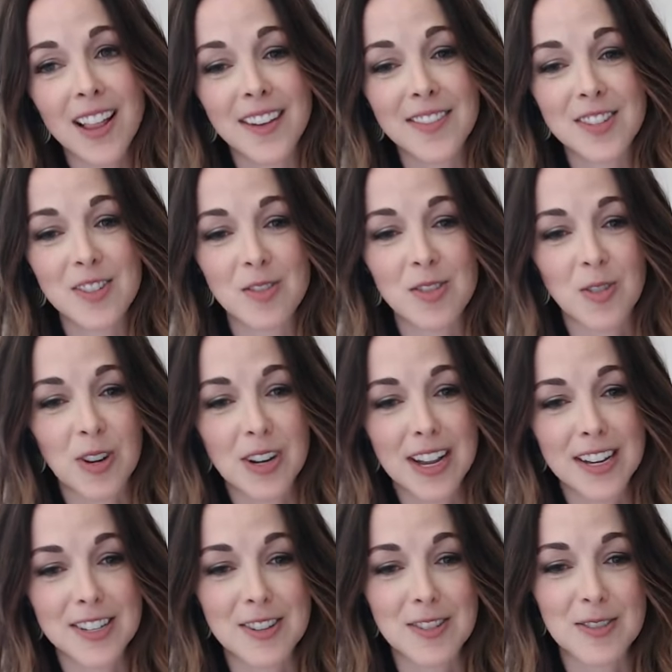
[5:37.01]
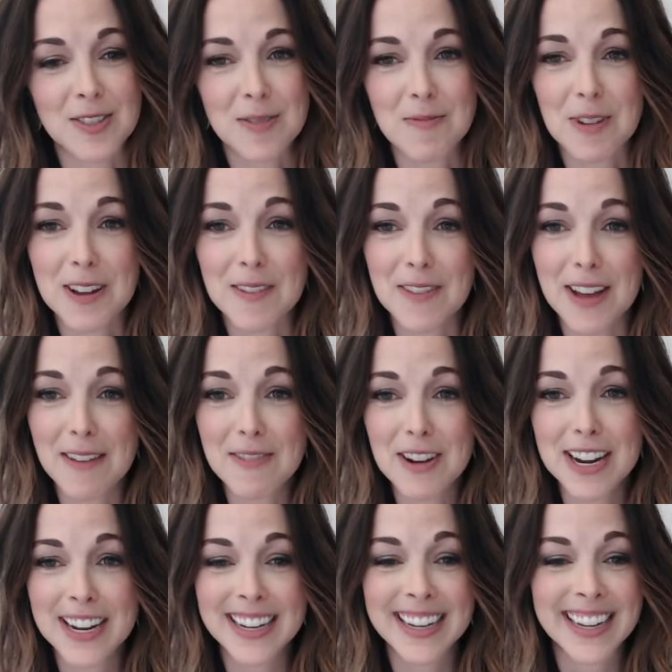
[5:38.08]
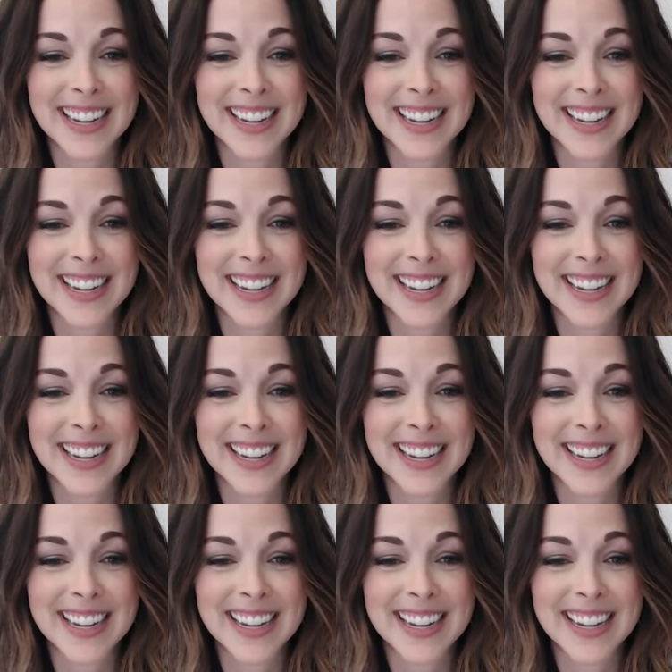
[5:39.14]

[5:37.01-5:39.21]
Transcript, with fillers: Life's too short not to use your pretty fabric.